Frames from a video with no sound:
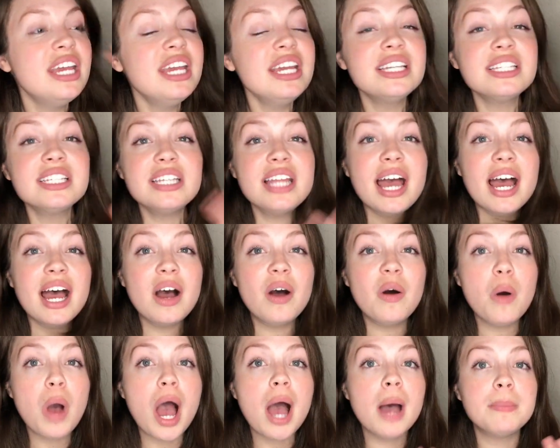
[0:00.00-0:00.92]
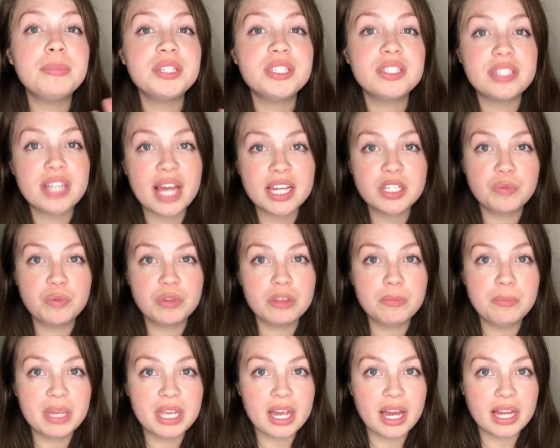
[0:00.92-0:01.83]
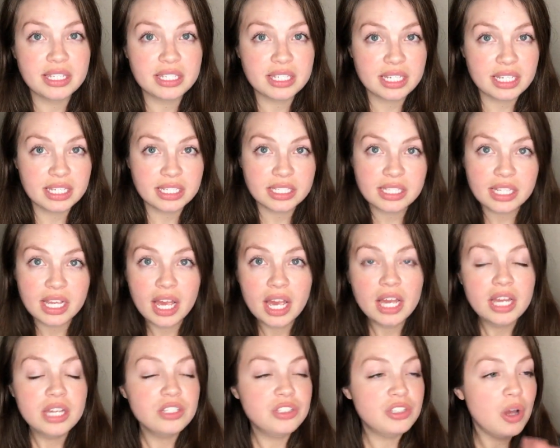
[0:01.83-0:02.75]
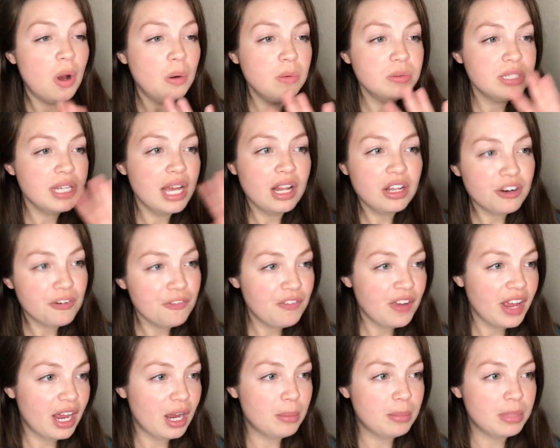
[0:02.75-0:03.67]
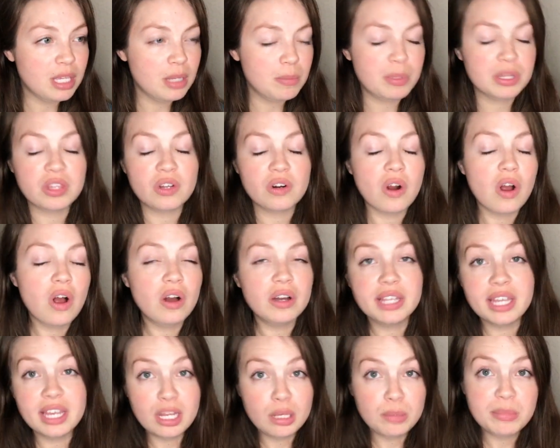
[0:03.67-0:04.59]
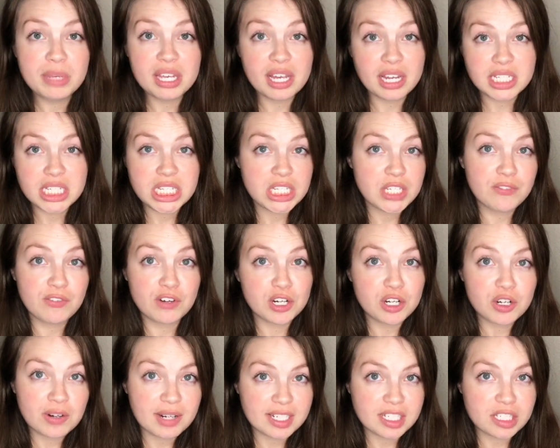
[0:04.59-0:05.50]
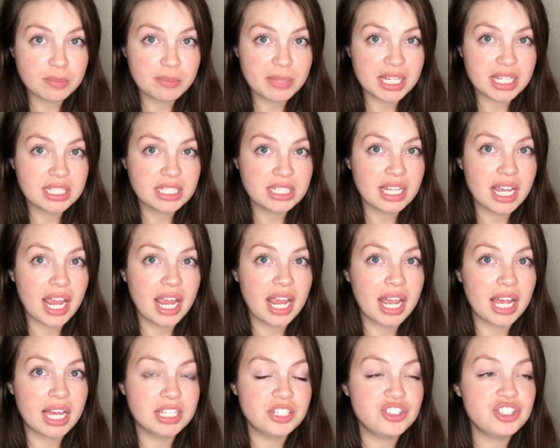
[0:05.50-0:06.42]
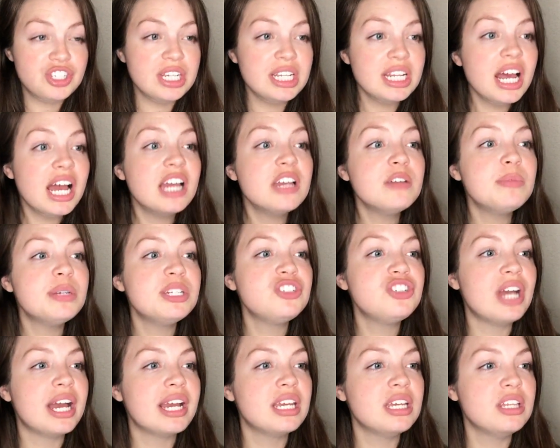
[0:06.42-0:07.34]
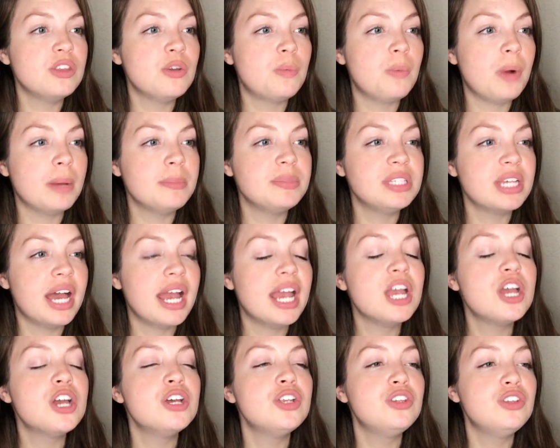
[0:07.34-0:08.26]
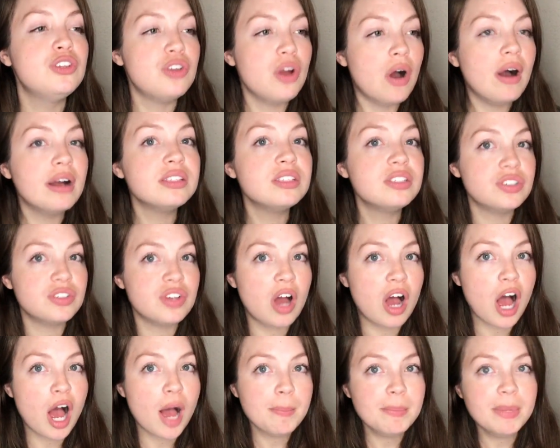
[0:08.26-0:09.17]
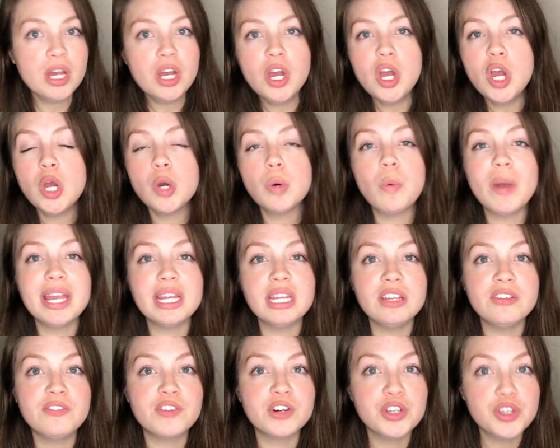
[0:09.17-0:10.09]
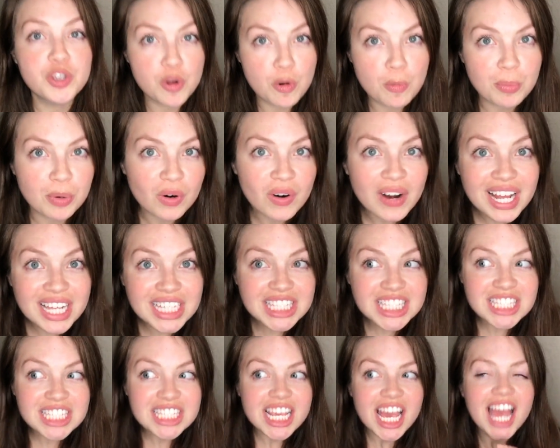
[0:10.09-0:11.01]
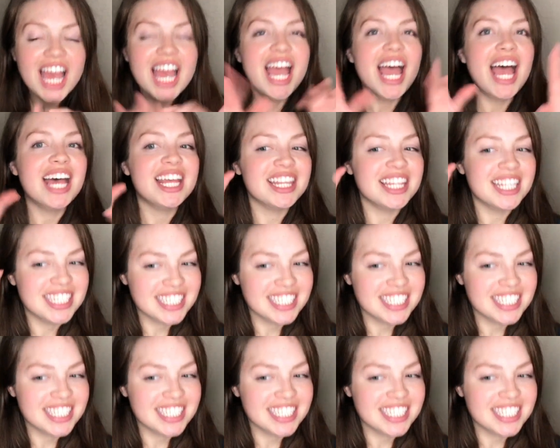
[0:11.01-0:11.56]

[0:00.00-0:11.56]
is now obsessed with MeUndies. Don't tell her family, but they're all getting MeUndies for Christmas, and she and I have been checking the website nonstop, waiting for new prints and the